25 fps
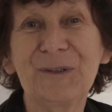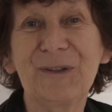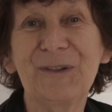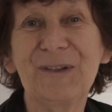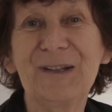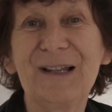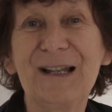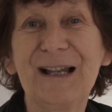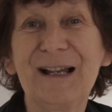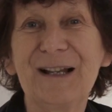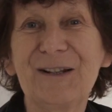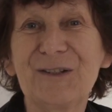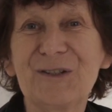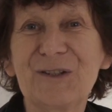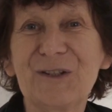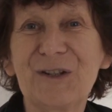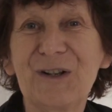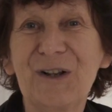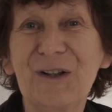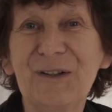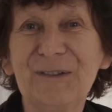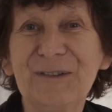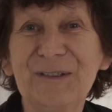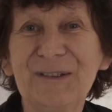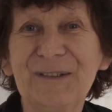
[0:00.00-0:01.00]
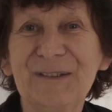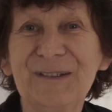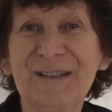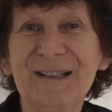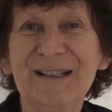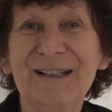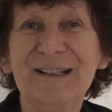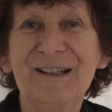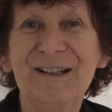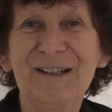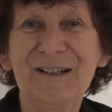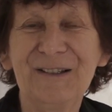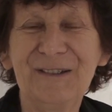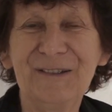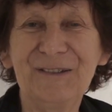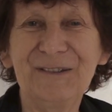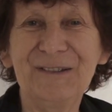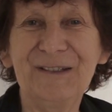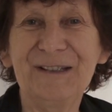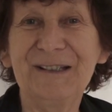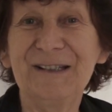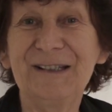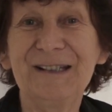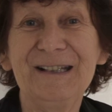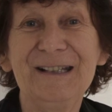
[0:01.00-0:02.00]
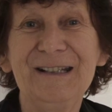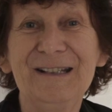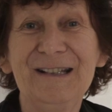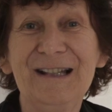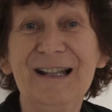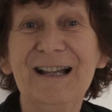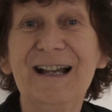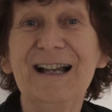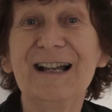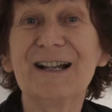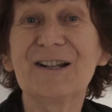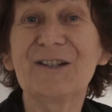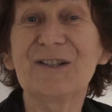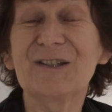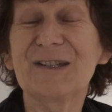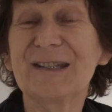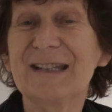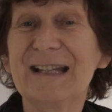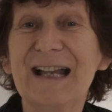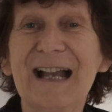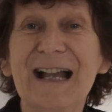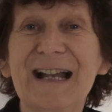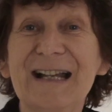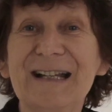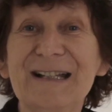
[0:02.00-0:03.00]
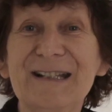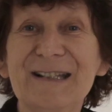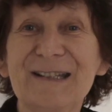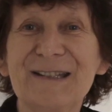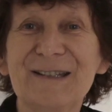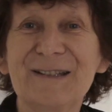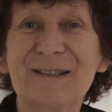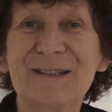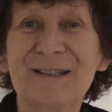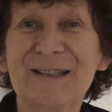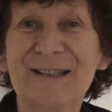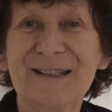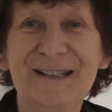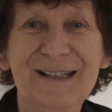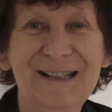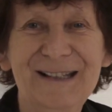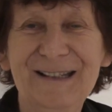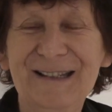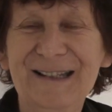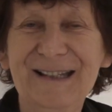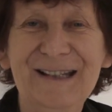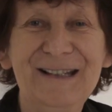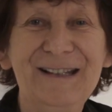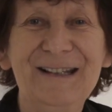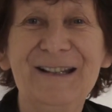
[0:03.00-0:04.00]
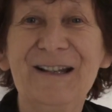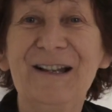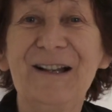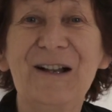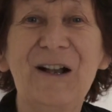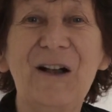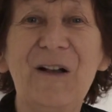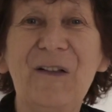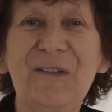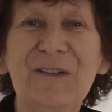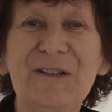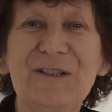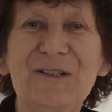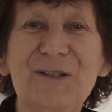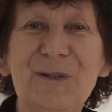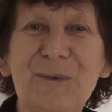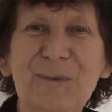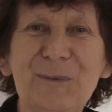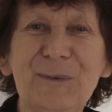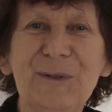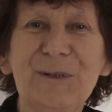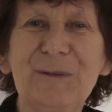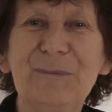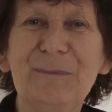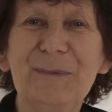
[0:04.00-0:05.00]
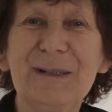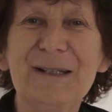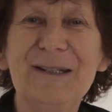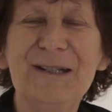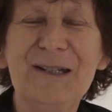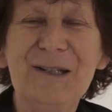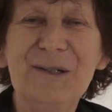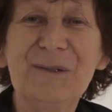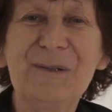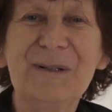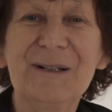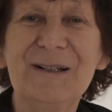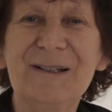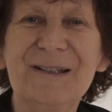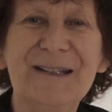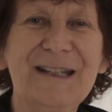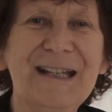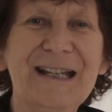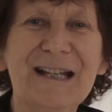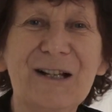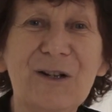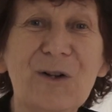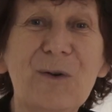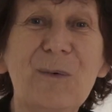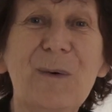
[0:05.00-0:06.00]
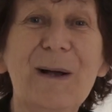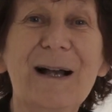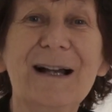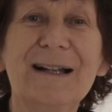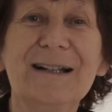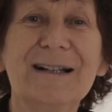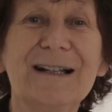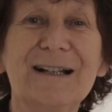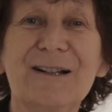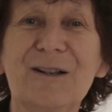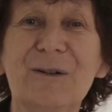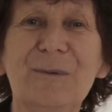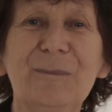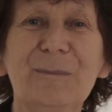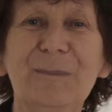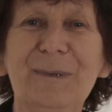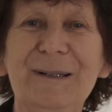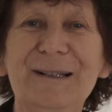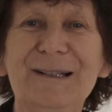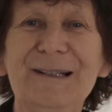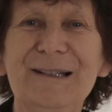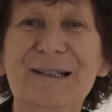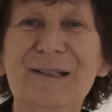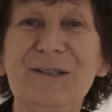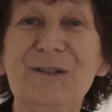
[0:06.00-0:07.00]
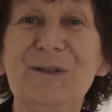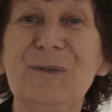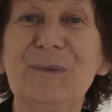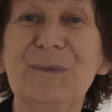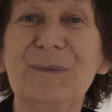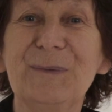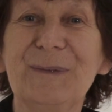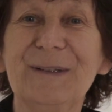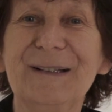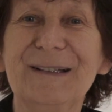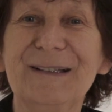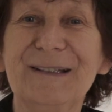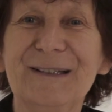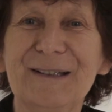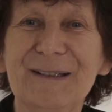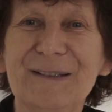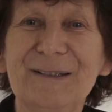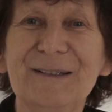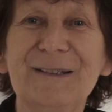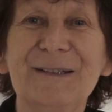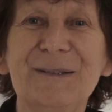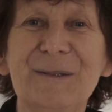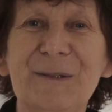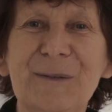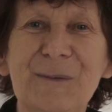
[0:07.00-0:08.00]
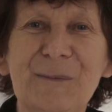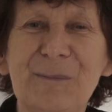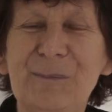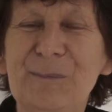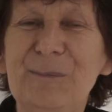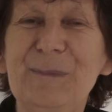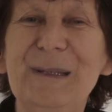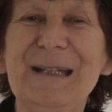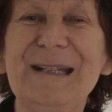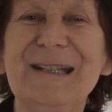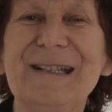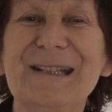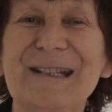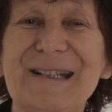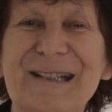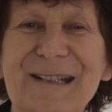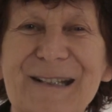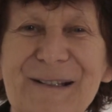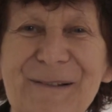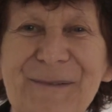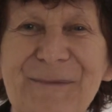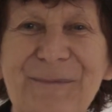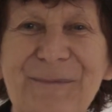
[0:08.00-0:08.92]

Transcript: on large cotton on, in large size, and then on a different material they acquire a completely different meaning.